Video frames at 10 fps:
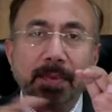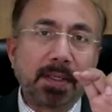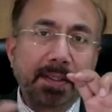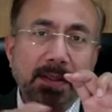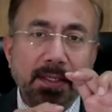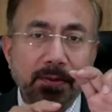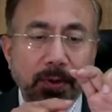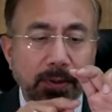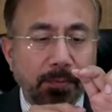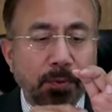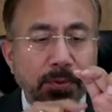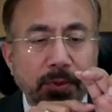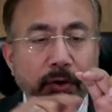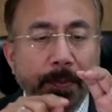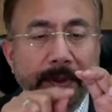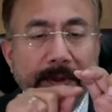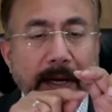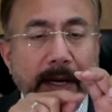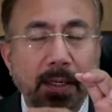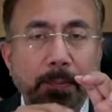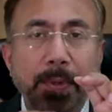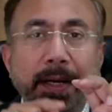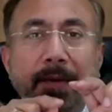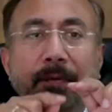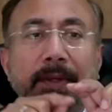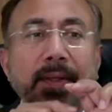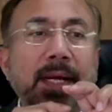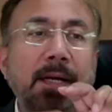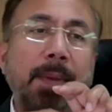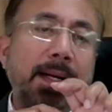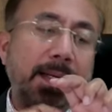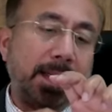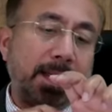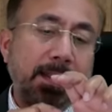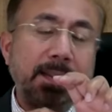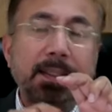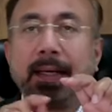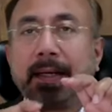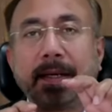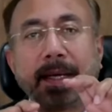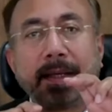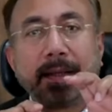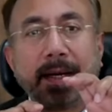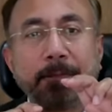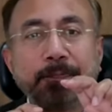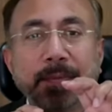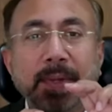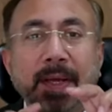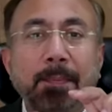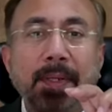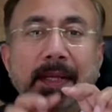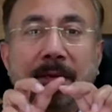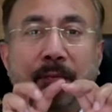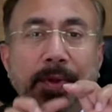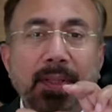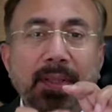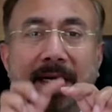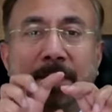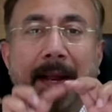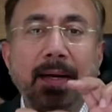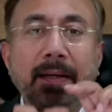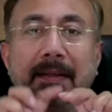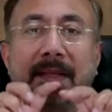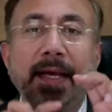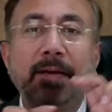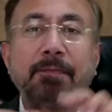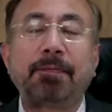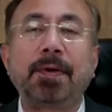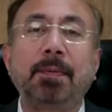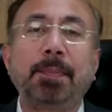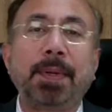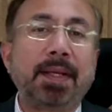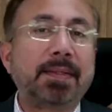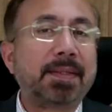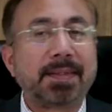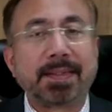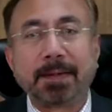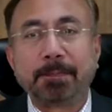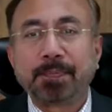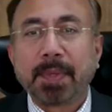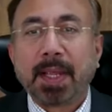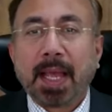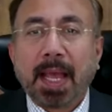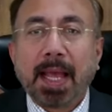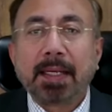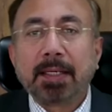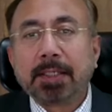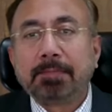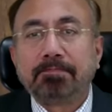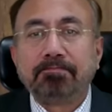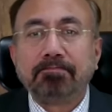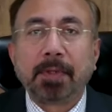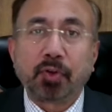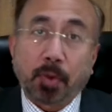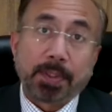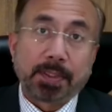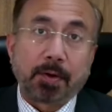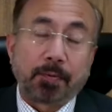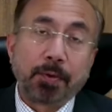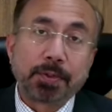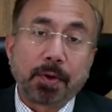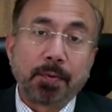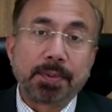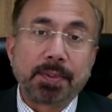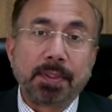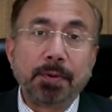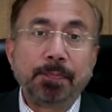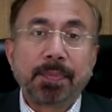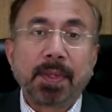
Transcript: that it has got. Of course, the topics are appearing within that band here and there and like that. But then within that band, they have uh, been existing. And uh, topics are, of course, always new.